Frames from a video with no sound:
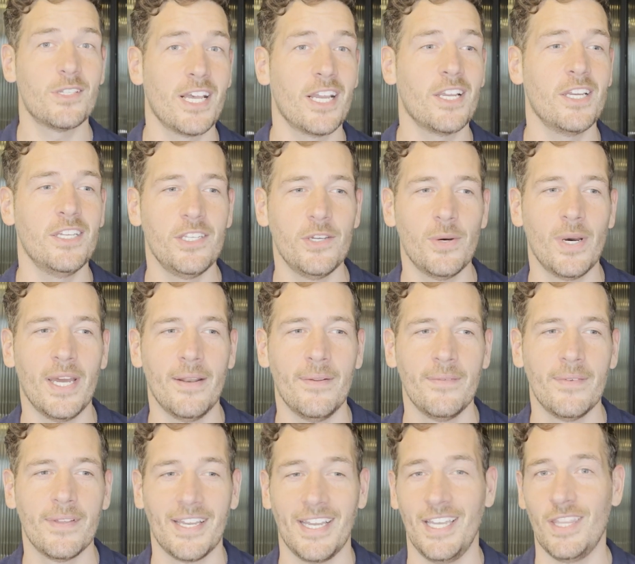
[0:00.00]
how you do it
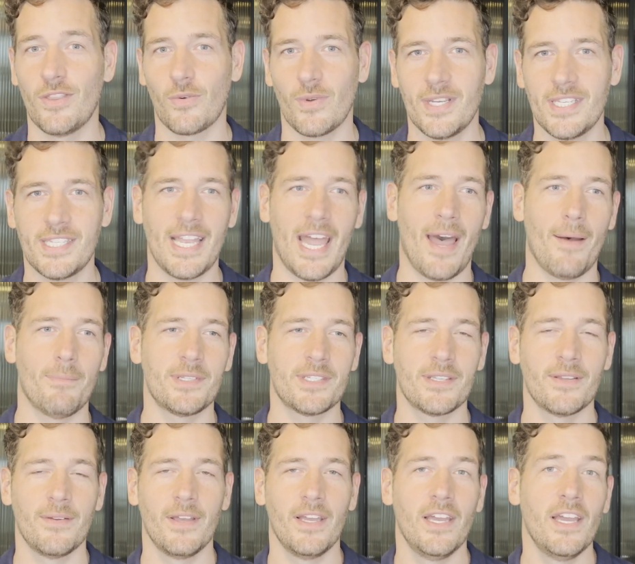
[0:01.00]
in 3 steps.
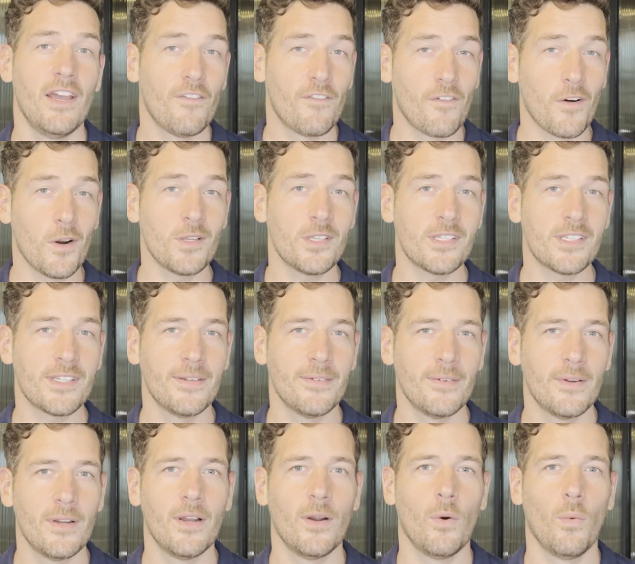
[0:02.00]
First,
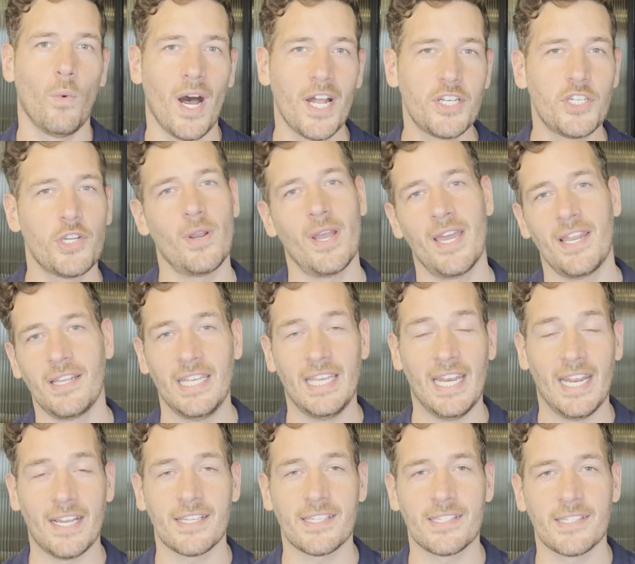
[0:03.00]
watch your
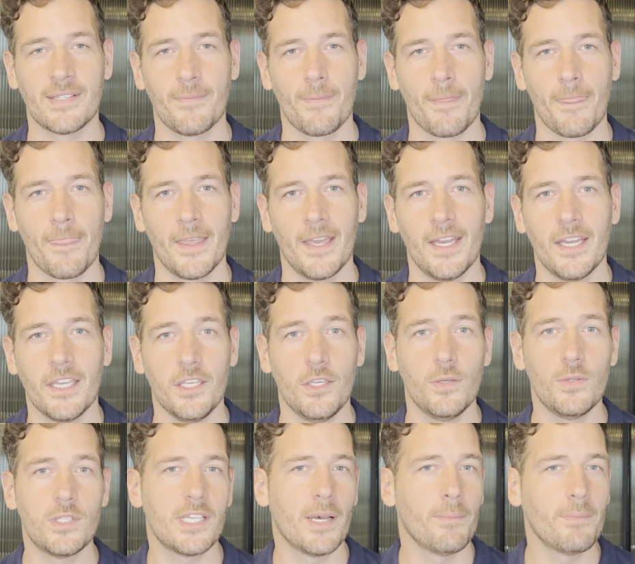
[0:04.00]
analytics.
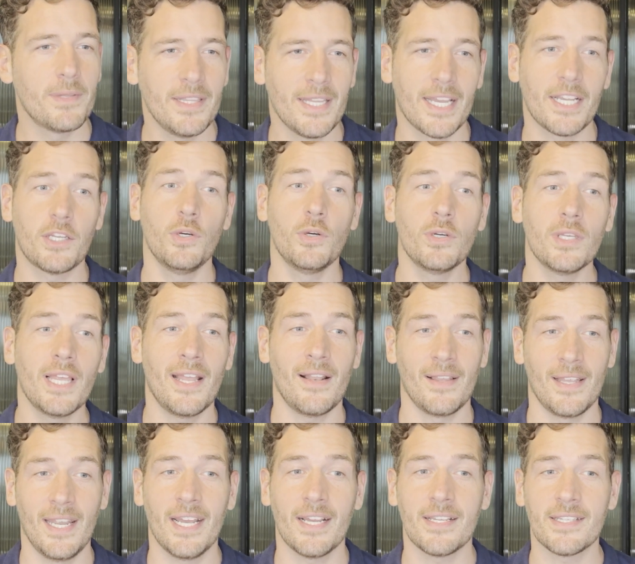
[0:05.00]
Use something like Google
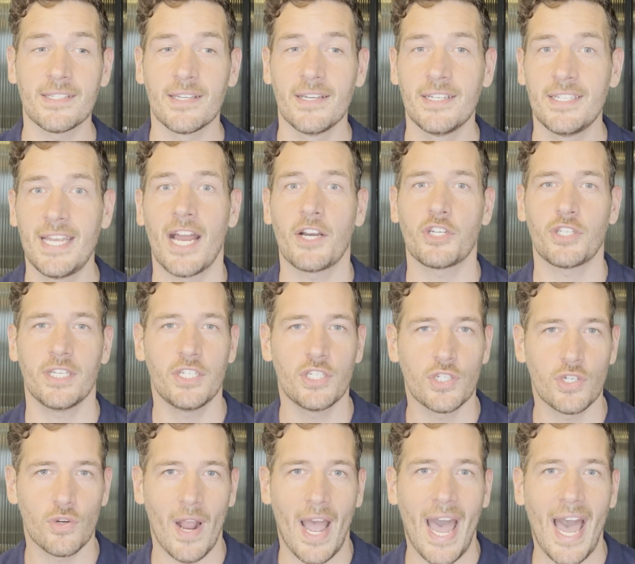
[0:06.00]
Analytics to actually
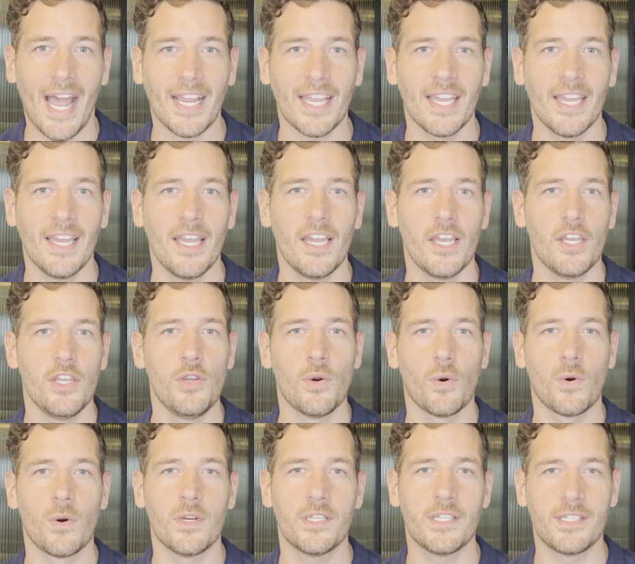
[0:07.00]
track
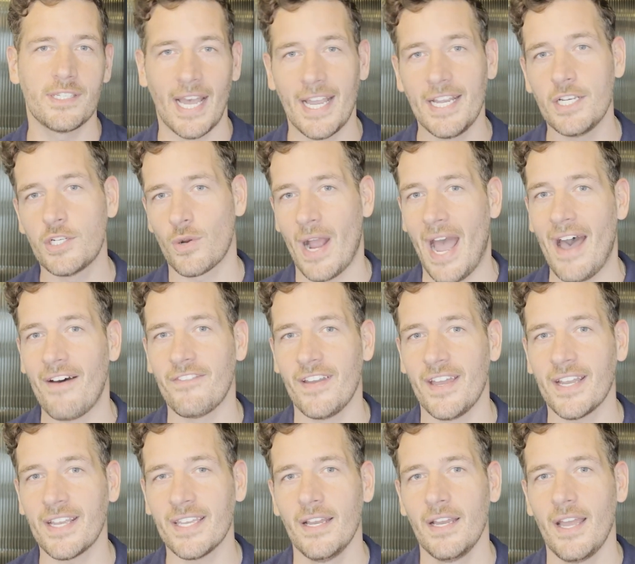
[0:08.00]
your site
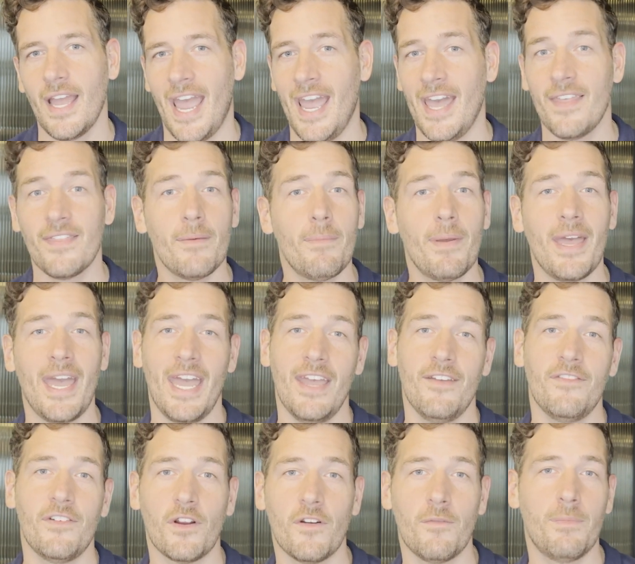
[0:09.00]
traffic and the
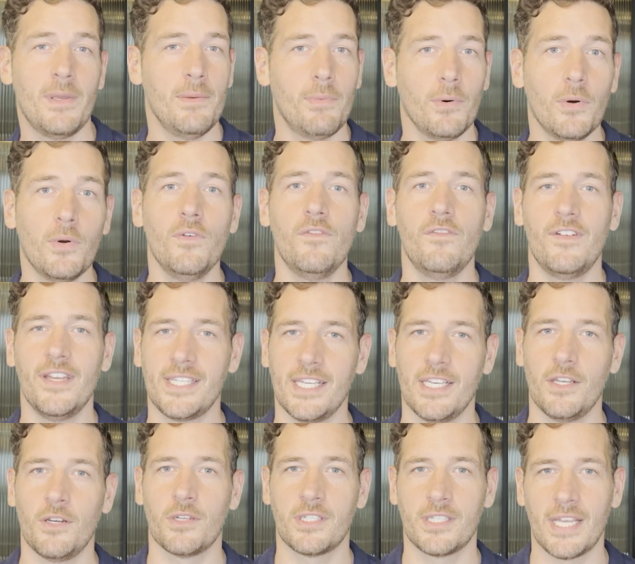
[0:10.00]
behavior of people who visit
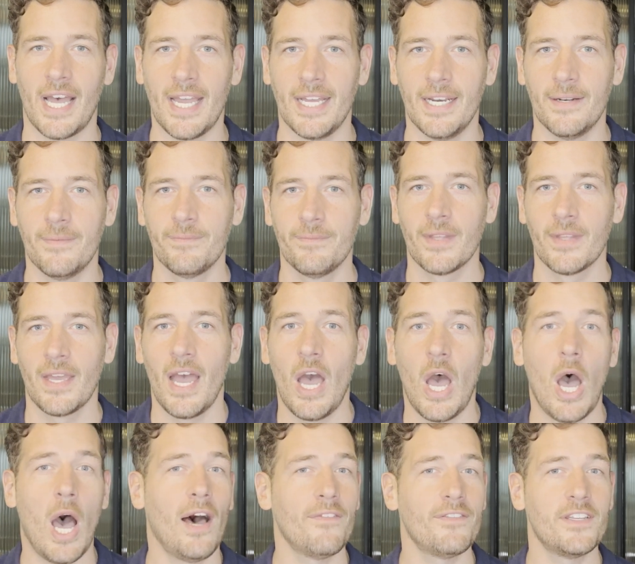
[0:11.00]
your site.
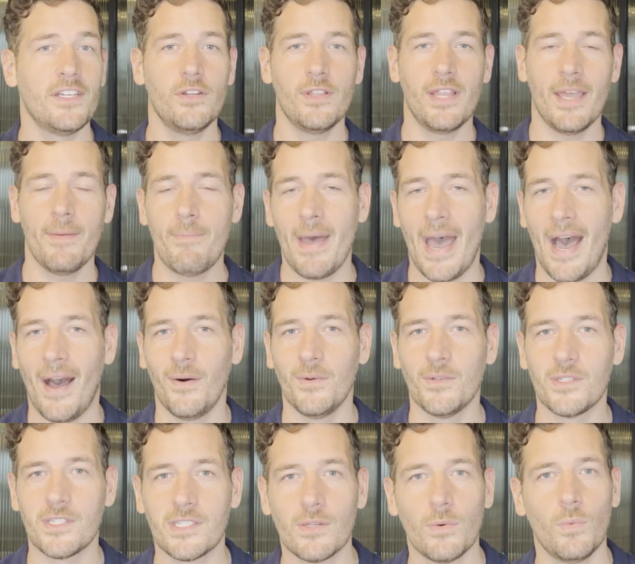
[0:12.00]
How often do they
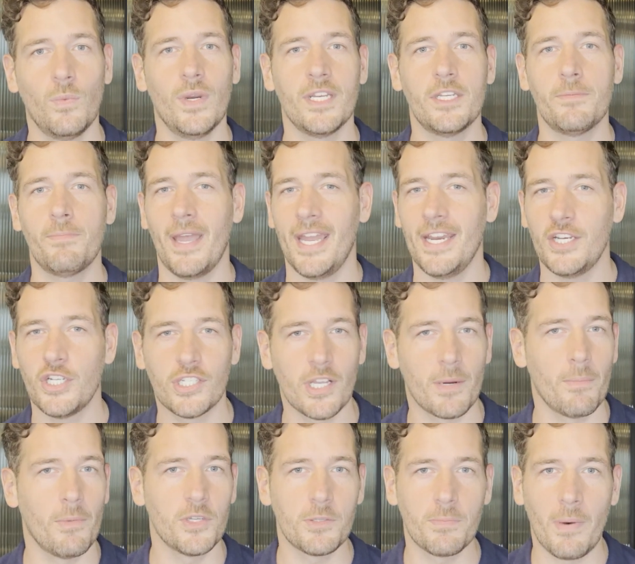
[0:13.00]
bounce? Which pages are
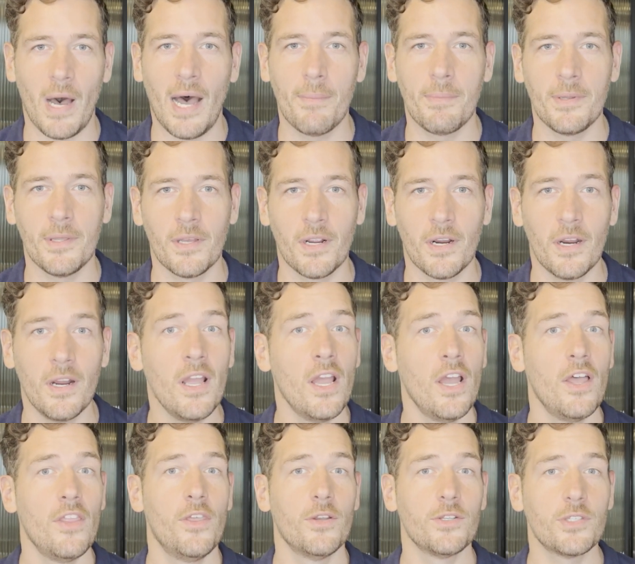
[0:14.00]
most popular?
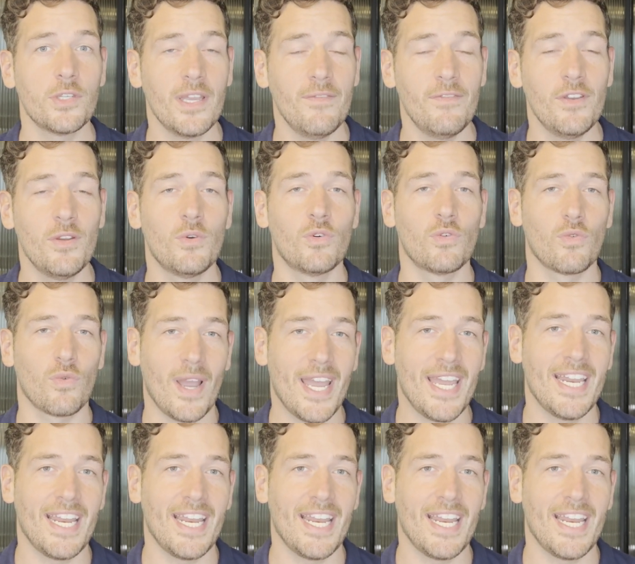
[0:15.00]
Those will give you great